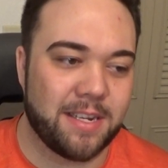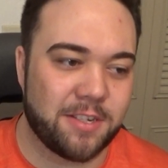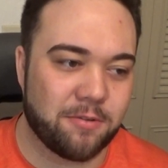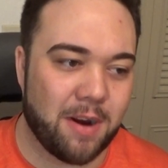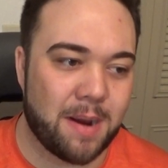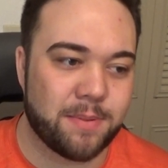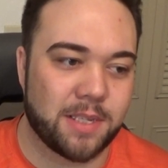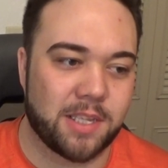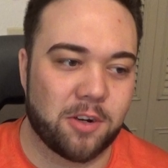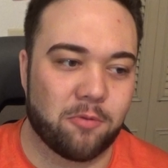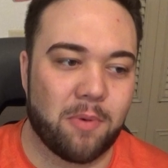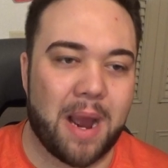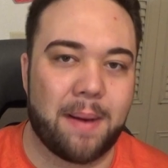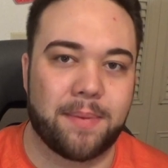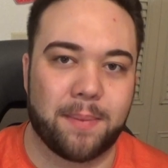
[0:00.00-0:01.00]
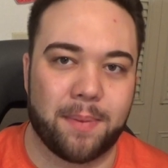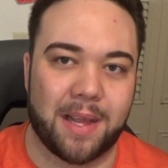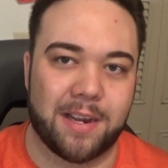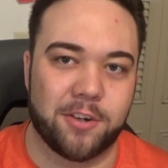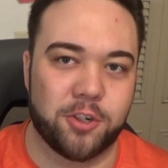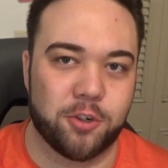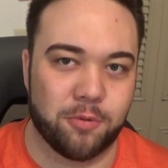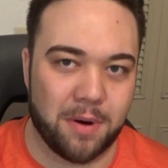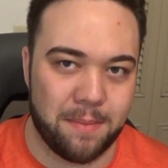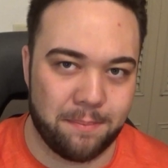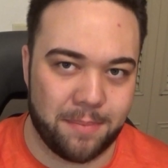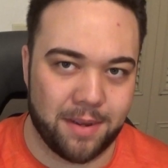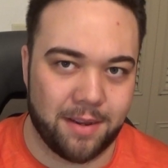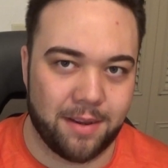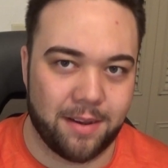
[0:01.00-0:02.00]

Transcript: describes that they're wrapped up like a shrimp.